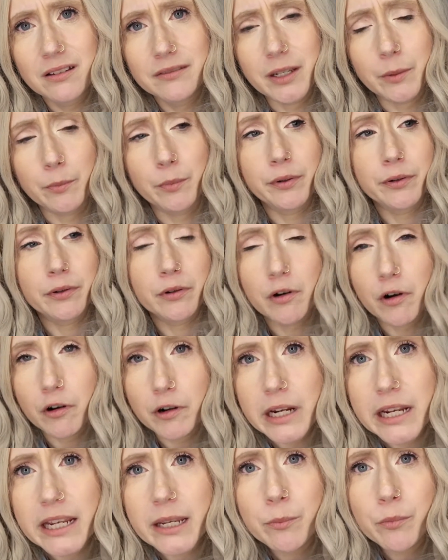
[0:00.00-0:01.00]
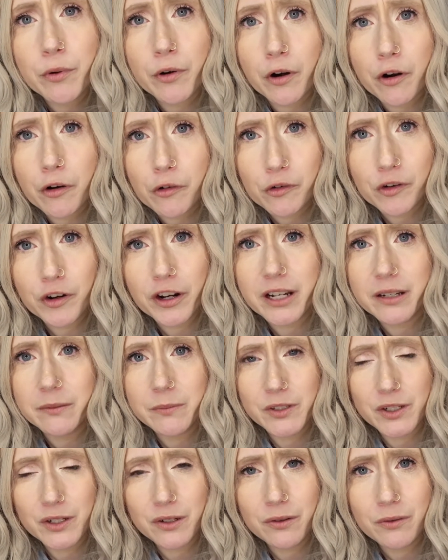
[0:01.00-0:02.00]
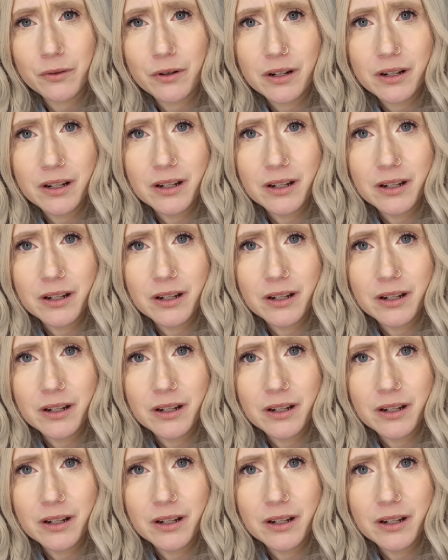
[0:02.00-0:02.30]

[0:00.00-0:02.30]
that pre-programs you